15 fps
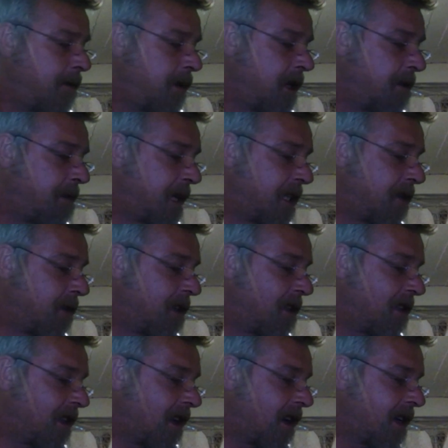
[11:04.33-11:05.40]
plays better with
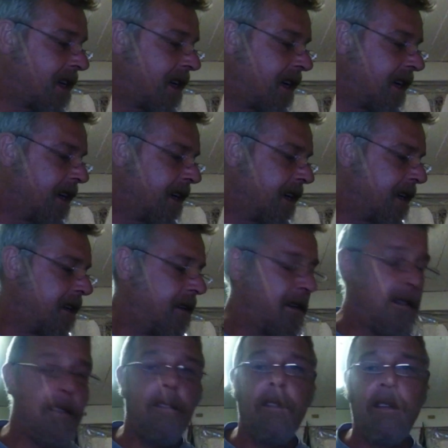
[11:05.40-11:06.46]
slide now.
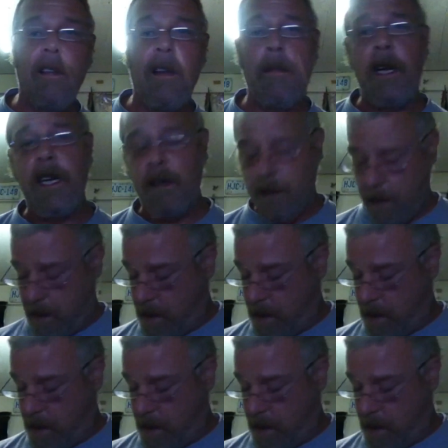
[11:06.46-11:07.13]
I mean,